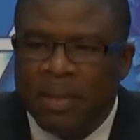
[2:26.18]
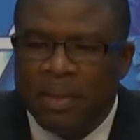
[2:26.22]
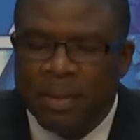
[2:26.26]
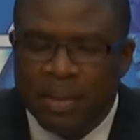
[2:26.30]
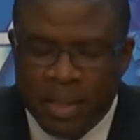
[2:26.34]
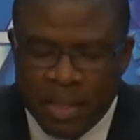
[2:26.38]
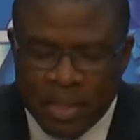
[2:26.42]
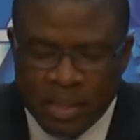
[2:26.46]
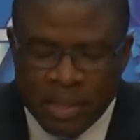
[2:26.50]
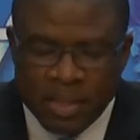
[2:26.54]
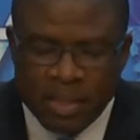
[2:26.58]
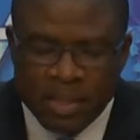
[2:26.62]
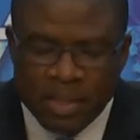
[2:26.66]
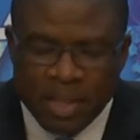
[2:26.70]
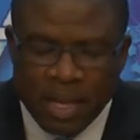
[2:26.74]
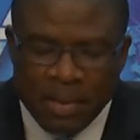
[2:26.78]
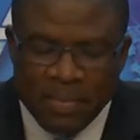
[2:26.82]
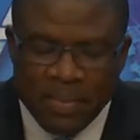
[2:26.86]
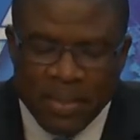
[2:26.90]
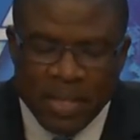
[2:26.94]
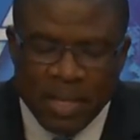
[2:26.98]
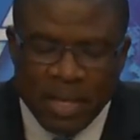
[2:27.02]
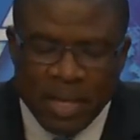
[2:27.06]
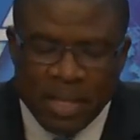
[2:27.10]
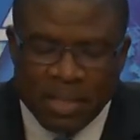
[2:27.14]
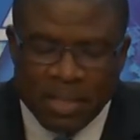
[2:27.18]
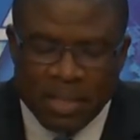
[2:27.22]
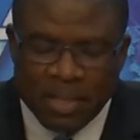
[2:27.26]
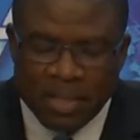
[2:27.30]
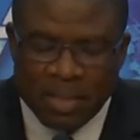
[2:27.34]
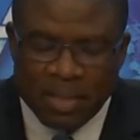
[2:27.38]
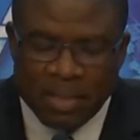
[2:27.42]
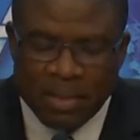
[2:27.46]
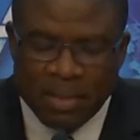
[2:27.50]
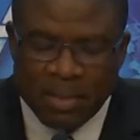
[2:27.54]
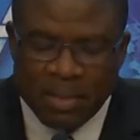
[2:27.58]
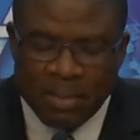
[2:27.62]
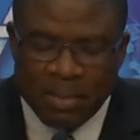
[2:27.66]
This is evident
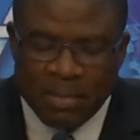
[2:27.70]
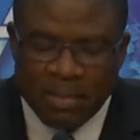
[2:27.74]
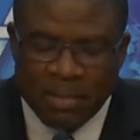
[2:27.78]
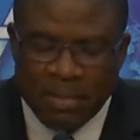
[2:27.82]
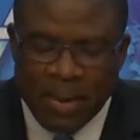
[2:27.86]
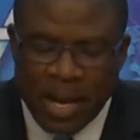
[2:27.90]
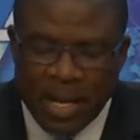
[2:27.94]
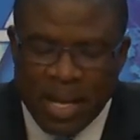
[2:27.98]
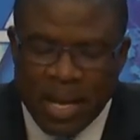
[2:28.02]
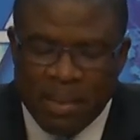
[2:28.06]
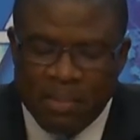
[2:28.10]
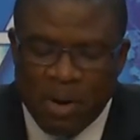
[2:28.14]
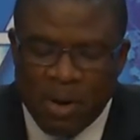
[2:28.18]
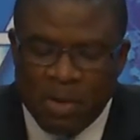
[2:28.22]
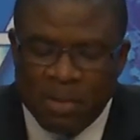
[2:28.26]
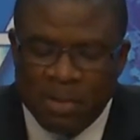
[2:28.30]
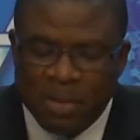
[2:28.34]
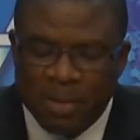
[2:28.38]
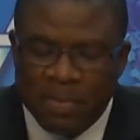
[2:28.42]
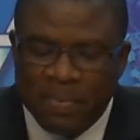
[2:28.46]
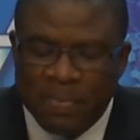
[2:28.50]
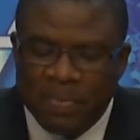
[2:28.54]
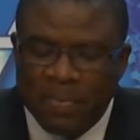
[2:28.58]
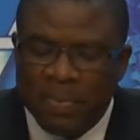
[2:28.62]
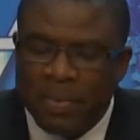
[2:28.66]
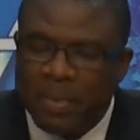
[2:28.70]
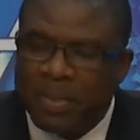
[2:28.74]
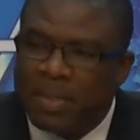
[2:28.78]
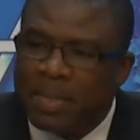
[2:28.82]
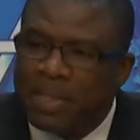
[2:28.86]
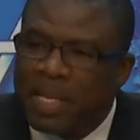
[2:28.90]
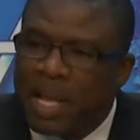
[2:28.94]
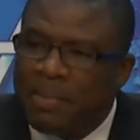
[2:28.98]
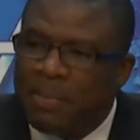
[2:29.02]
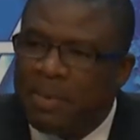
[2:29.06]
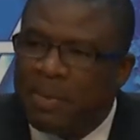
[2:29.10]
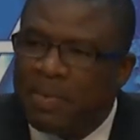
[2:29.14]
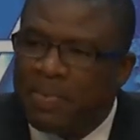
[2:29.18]
by the amount of
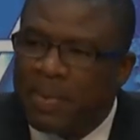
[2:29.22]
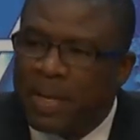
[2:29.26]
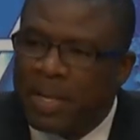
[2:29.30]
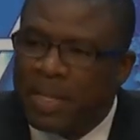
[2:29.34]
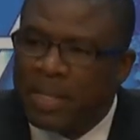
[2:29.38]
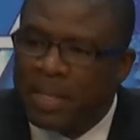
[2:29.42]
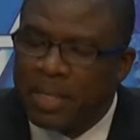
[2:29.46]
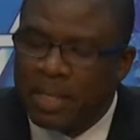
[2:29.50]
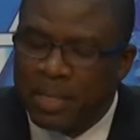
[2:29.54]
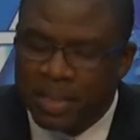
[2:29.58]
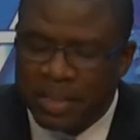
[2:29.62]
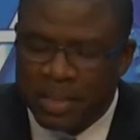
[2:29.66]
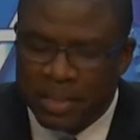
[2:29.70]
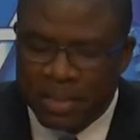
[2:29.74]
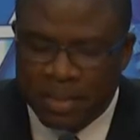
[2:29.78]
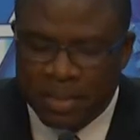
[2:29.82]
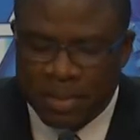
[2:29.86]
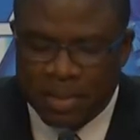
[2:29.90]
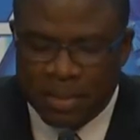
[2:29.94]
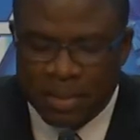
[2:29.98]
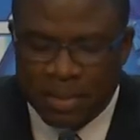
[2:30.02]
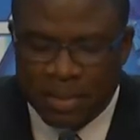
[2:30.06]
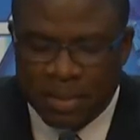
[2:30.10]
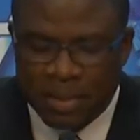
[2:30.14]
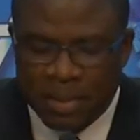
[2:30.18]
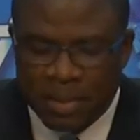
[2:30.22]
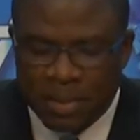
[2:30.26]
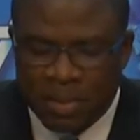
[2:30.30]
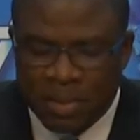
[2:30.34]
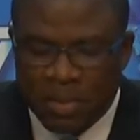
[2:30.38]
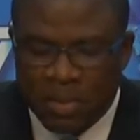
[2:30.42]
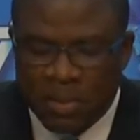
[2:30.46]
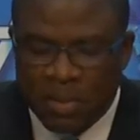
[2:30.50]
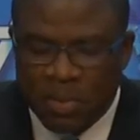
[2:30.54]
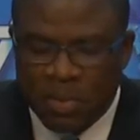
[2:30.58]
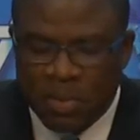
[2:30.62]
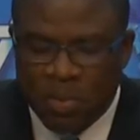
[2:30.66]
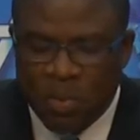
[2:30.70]
first-time offenders
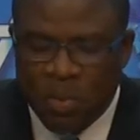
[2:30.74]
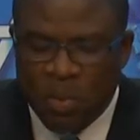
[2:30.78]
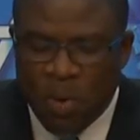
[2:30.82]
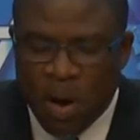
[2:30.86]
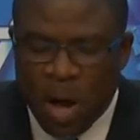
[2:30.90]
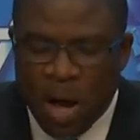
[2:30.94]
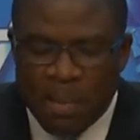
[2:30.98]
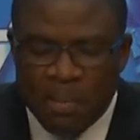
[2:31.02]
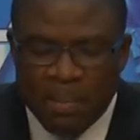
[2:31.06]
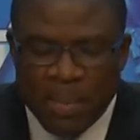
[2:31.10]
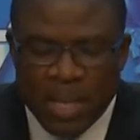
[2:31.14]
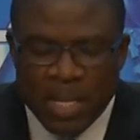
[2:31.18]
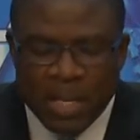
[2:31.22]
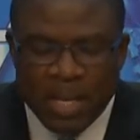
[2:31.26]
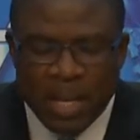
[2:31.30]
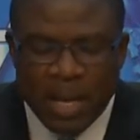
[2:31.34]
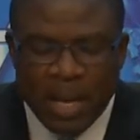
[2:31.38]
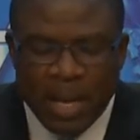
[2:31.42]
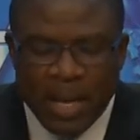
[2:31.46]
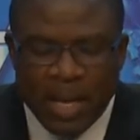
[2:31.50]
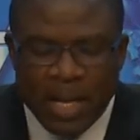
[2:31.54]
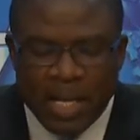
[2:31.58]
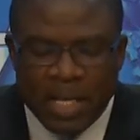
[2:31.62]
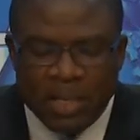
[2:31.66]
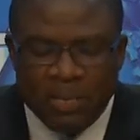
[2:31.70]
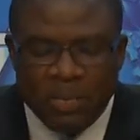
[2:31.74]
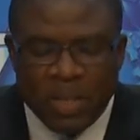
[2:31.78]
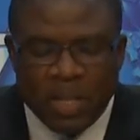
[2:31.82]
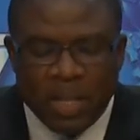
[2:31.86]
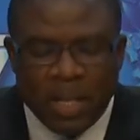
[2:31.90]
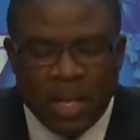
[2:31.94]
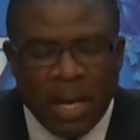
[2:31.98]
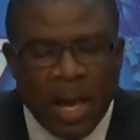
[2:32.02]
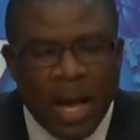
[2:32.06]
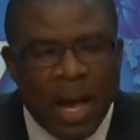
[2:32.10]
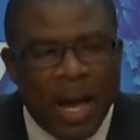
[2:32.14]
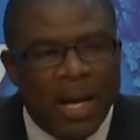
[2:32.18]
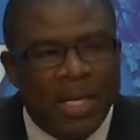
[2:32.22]
who are being held with
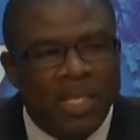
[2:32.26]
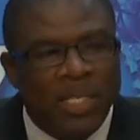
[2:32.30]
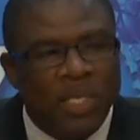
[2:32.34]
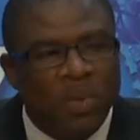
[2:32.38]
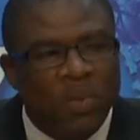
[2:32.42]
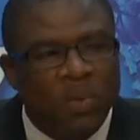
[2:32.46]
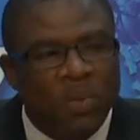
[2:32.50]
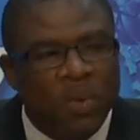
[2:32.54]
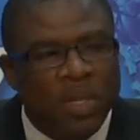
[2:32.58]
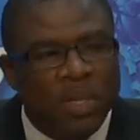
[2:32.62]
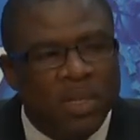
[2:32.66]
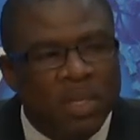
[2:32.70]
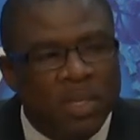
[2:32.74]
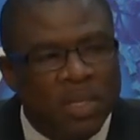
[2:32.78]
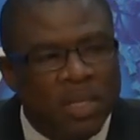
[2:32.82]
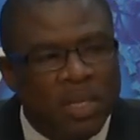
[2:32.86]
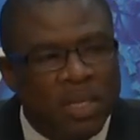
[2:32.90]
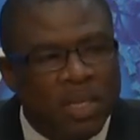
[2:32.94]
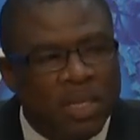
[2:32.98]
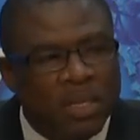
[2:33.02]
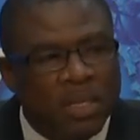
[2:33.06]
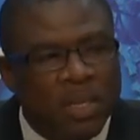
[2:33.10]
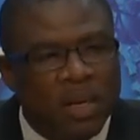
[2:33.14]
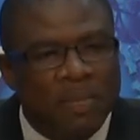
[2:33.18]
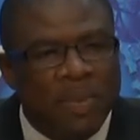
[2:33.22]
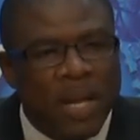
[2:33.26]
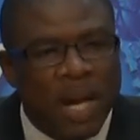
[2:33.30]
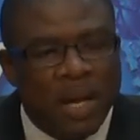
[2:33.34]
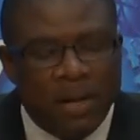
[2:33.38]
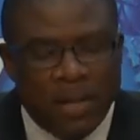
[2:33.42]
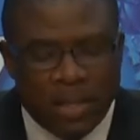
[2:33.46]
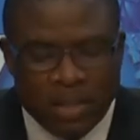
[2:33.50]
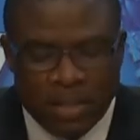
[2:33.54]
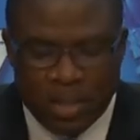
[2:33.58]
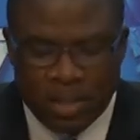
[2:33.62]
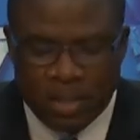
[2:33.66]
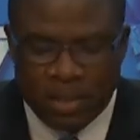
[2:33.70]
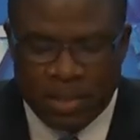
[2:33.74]
large quantities of
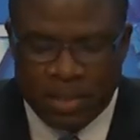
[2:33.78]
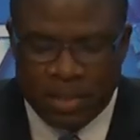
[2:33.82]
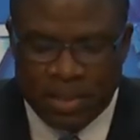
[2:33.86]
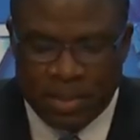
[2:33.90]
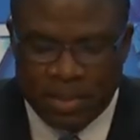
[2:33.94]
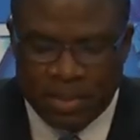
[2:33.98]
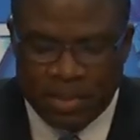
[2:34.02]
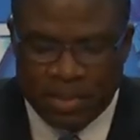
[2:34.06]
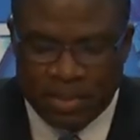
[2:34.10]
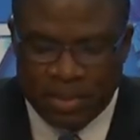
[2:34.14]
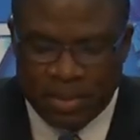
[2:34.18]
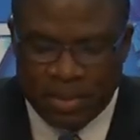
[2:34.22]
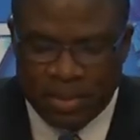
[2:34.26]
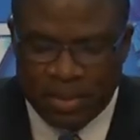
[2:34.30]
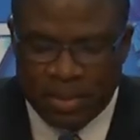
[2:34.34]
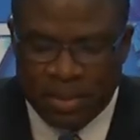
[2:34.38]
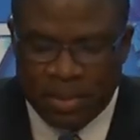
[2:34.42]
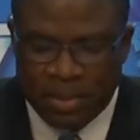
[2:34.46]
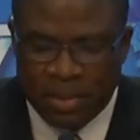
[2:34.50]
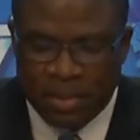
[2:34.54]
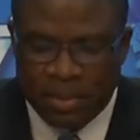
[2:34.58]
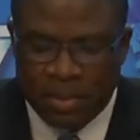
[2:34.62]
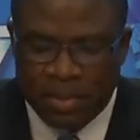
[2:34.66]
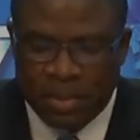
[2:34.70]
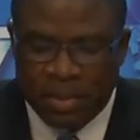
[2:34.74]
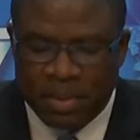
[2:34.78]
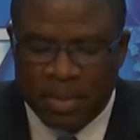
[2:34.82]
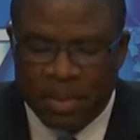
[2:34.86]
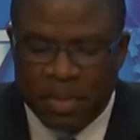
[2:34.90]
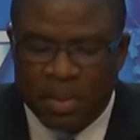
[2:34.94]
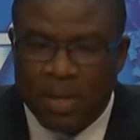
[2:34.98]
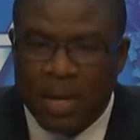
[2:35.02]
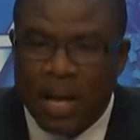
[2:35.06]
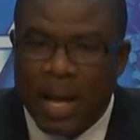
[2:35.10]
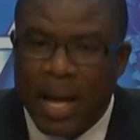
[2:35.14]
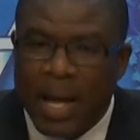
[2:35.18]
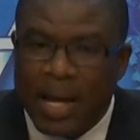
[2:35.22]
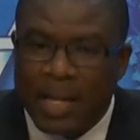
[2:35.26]
narcotics.
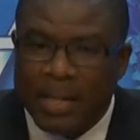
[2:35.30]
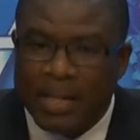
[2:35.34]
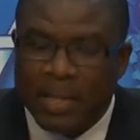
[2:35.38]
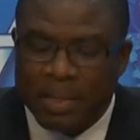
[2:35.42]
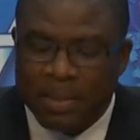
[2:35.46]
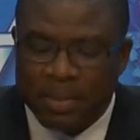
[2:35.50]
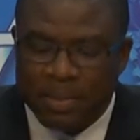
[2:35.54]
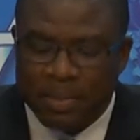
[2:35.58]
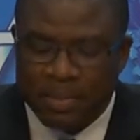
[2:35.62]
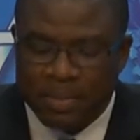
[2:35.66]
To add,